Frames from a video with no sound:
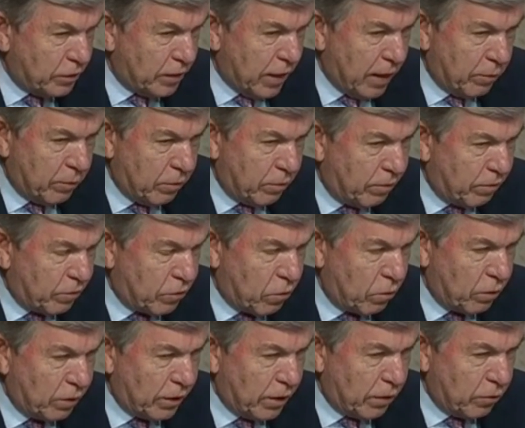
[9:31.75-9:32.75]
and I would
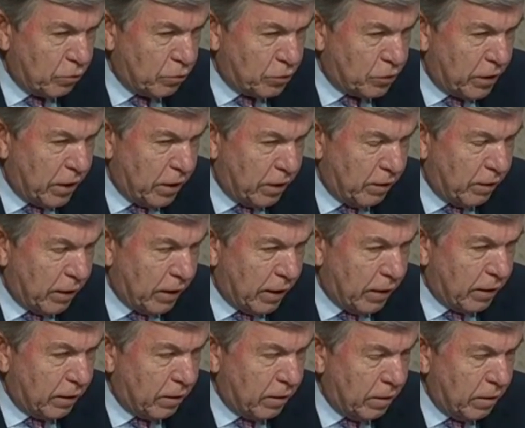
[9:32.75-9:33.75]
certainly understand
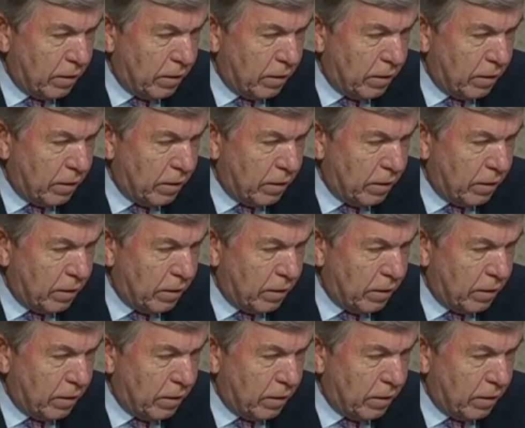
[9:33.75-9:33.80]
that,